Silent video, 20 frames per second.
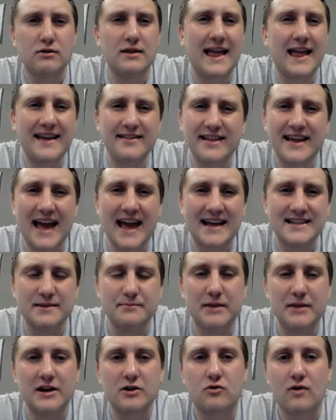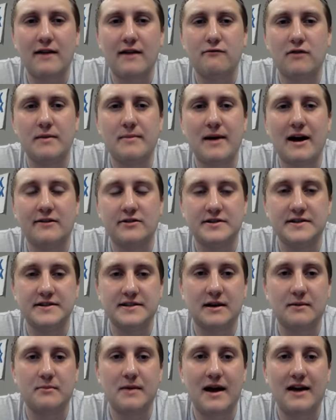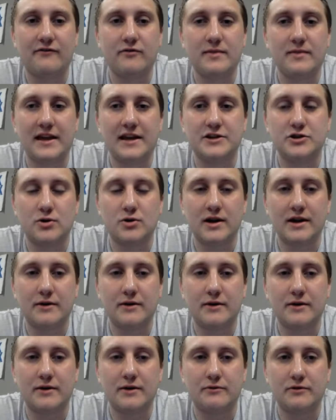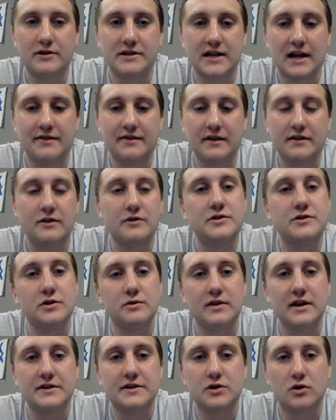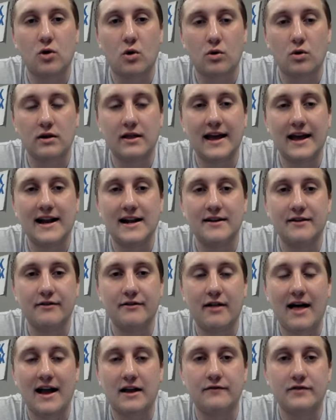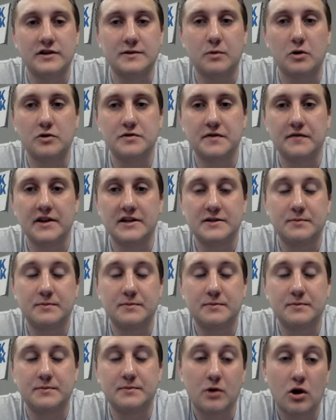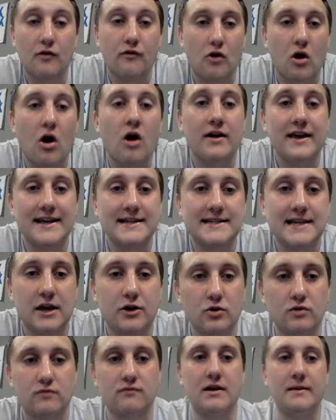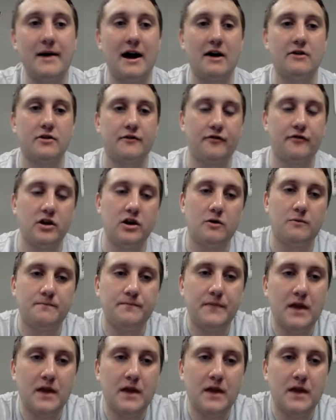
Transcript: lately hasn't been a great rebounder since coming back from the injury, which I think those two things are correlated in the lack of explosiveness, but overall is a good rebounder for you.